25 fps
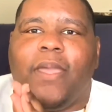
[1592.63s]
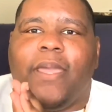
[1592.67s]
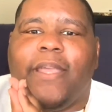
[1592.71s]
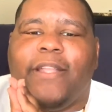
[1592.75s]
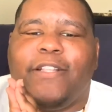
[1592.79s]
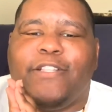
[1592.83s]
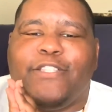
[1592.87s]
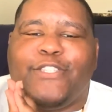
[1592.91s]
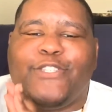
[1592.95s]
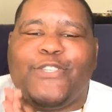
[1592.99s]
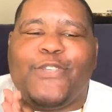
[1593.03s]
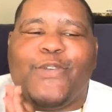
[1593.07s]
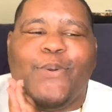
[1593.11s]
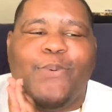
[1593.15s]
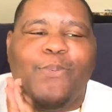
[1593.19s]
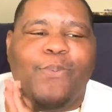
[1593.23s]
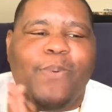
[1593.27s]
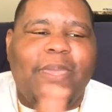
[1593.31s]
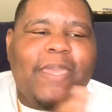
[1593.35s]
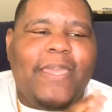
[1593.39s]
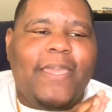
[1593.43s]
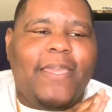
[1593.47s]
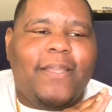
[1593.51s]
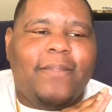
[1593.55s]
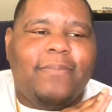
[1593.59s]
Until
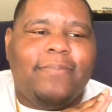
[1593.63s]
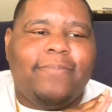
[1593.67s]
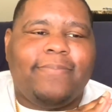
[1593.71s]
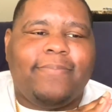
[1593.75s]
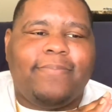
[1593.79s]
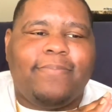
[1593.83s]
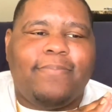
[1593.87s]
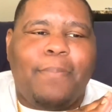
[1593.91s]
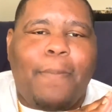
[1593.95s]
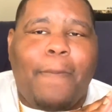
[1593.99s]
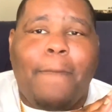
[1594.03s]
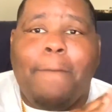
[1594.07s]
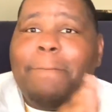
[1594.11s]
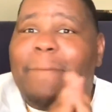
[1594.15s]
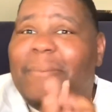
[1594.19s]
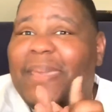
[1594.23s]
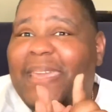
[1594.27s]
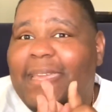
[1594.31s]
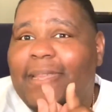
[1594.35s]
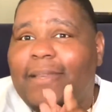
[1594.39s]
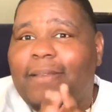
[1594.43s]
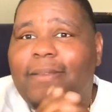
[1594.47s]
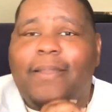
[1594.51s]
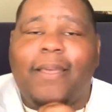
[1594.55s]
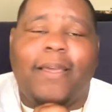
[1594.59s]
we
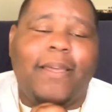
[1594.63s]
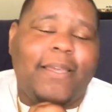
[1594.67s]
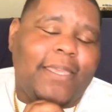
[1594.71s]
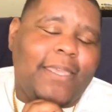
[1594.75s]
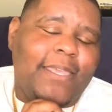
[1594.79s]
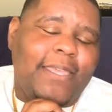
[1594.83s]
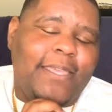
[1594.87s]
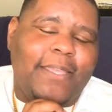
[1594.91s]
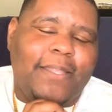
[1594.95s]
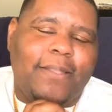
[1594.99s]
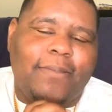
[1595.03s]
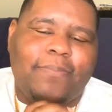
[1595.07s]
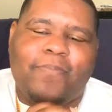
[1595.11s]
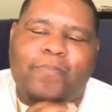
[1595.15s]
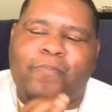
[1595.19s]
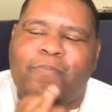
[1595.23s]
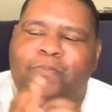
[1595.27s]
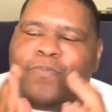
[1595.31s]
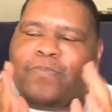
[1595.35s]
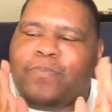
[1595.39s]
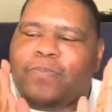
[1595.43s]
meet again,